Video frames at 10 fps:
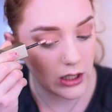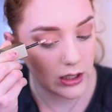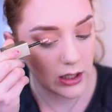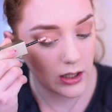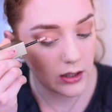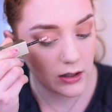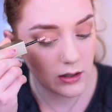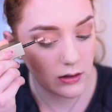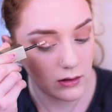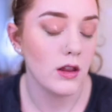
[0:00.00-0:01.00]
a kick.
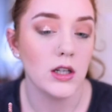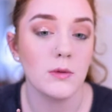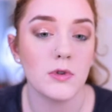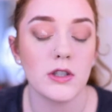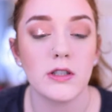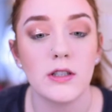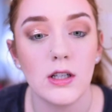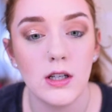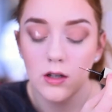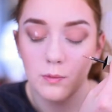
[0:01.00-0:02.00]
And then I'm just
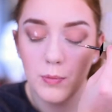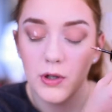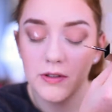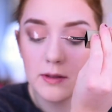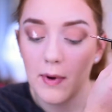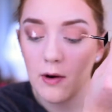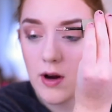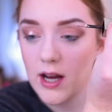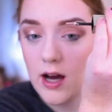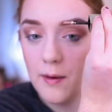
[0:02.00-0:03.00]
building my
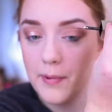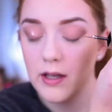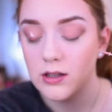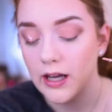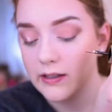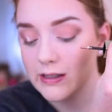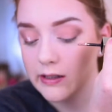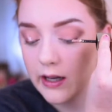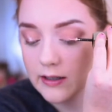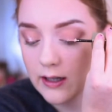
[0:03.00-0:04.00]
way up less
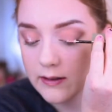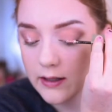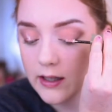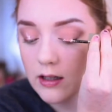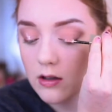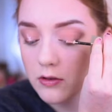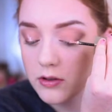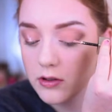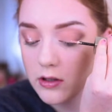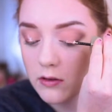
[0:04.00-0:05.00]
and less as I get
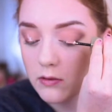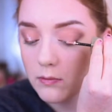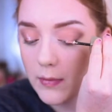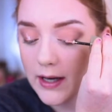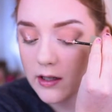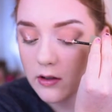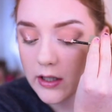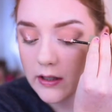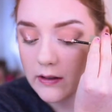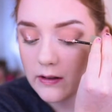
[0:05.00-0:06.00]
closer to my
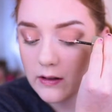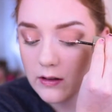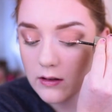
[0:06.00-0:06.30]
crease.